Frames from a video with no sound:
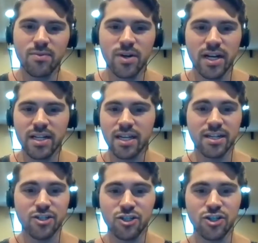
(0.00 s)
where I like
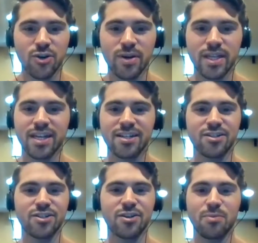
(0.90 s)
just go in like
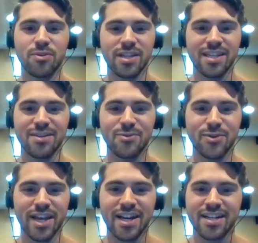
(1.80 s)
completely
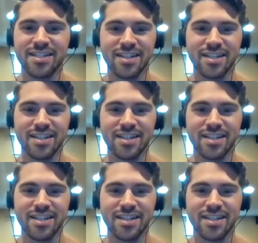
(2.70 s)
relaxed,